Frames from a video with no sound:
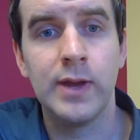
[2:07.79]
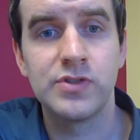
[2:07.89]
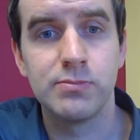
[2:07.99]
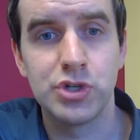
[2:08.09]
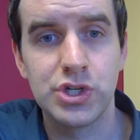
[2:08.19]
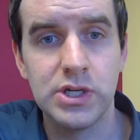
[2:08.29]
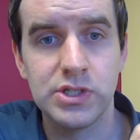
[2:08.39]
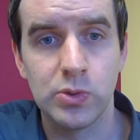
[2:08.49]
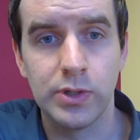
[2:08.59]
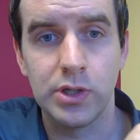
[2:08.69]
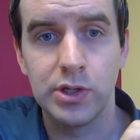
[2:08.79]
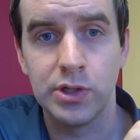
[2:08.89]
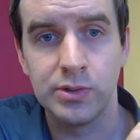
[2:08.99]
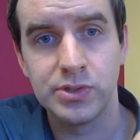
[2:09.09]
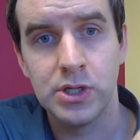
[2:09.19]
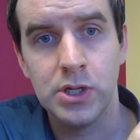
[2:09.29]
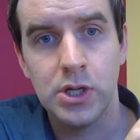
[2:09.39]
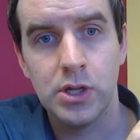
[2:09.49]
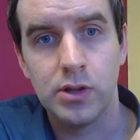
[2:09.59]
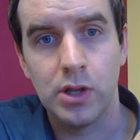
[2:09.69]
We have some machines that we can use
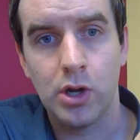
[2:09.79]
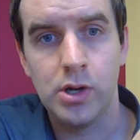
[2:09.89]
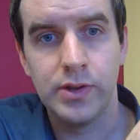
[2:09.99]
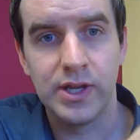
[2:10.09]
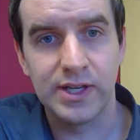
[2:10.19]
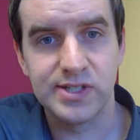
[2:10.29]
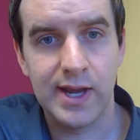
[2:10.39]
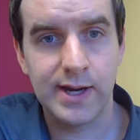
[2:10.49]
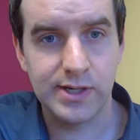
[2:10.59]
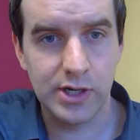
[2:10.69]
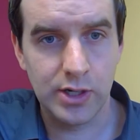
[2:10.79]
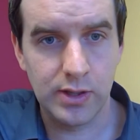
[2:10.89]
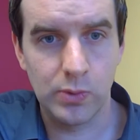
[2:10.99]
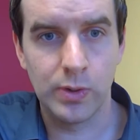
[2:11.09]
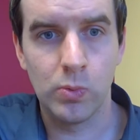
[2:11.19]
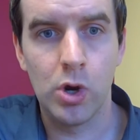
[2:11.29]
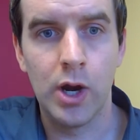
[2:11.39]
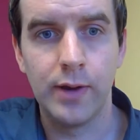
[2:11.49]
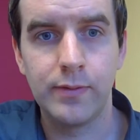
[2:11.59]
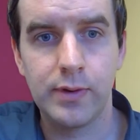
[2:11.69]
on the exact area that we
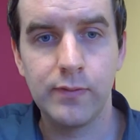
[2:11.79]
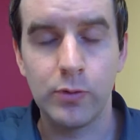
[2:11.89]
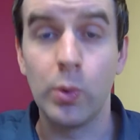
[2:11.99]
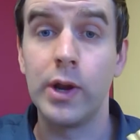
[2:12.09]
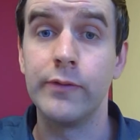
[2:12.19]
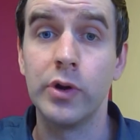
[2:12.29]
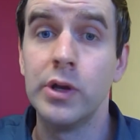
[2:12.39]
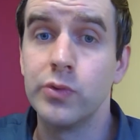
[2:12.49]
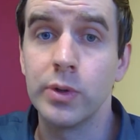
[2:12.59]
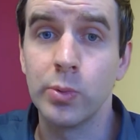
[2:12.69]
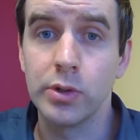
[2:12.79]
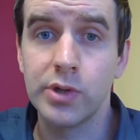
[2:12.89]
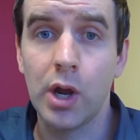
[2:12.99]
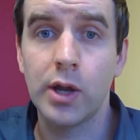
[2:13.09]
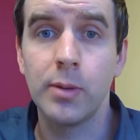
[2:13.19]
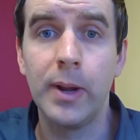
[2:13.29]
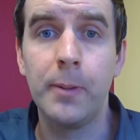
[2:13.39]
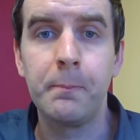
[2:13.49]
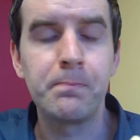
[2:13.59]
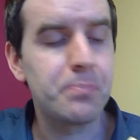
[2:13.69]
want for whatever injury we're talking
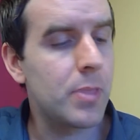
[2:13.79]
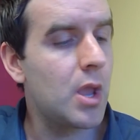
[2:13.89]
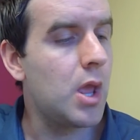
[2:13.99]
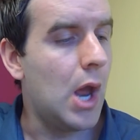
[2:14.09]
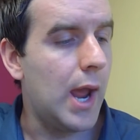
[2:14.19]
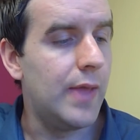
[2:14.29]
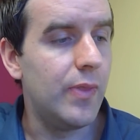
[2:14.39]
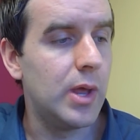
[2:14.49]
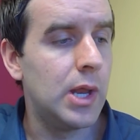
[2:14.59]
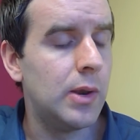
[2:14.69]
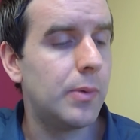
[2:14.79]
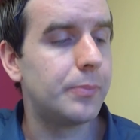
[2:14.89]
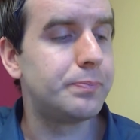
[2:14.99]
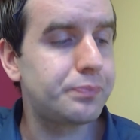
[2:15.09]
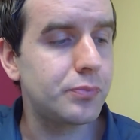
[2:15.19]
about. And then